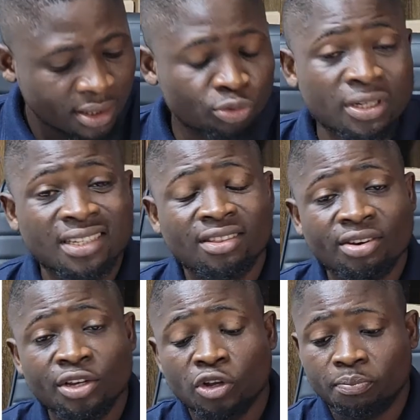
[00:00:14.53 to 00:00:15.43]

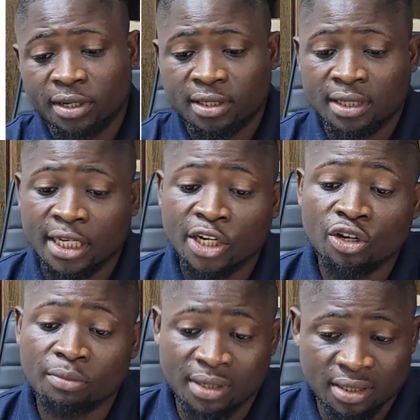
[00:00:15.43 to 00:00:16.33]
23 topics in
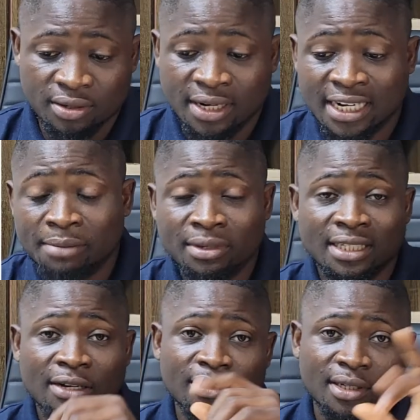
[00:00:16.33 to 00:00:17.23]
economics all right that means
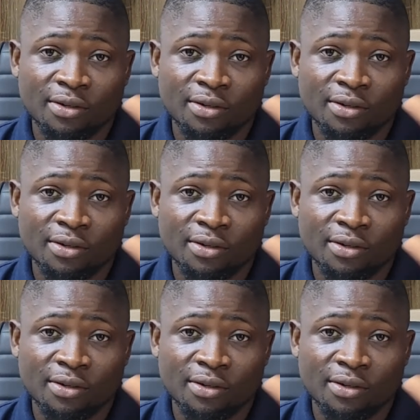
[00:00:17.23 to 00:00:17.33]
that